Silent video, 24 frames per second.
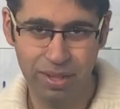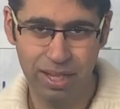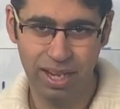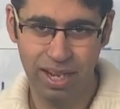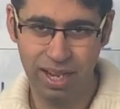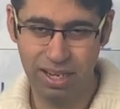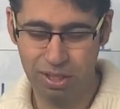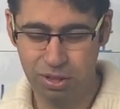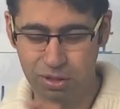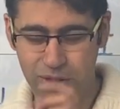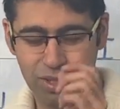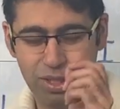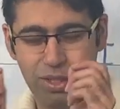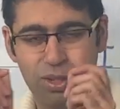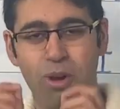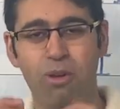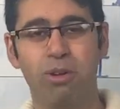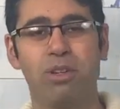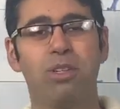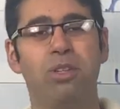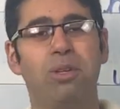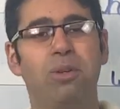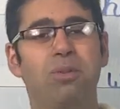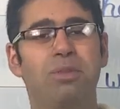And you did
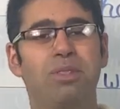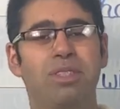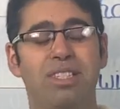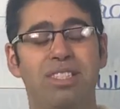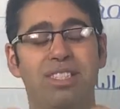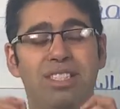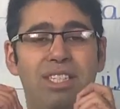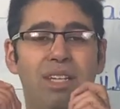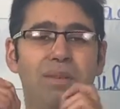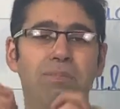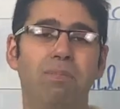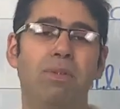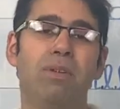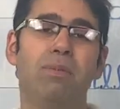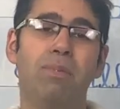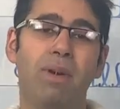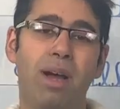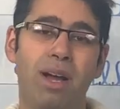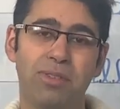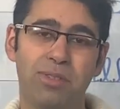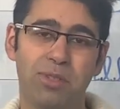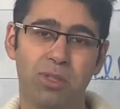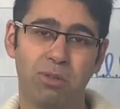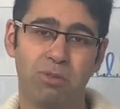not use the simple
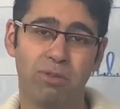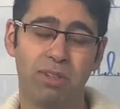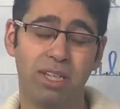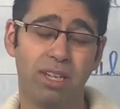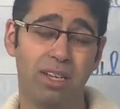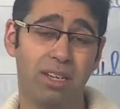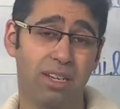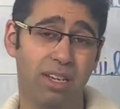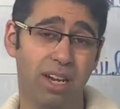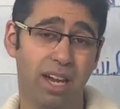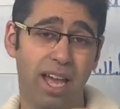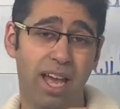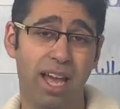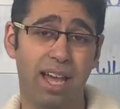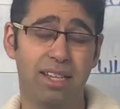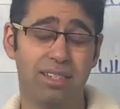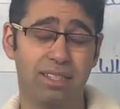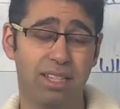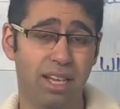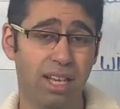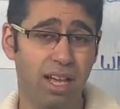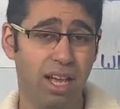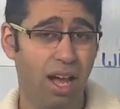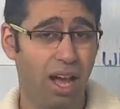past over here
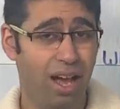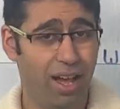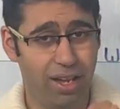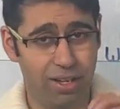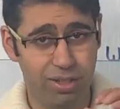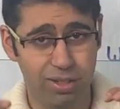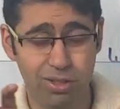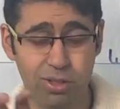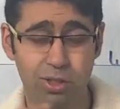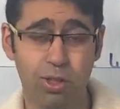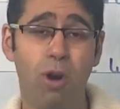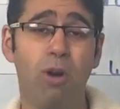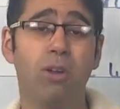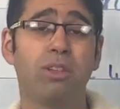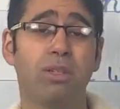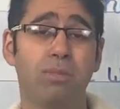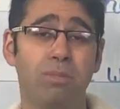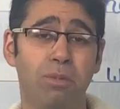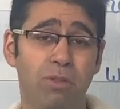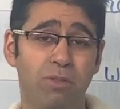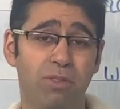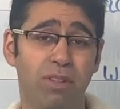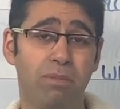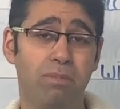as I saw the
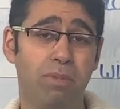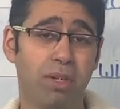movie,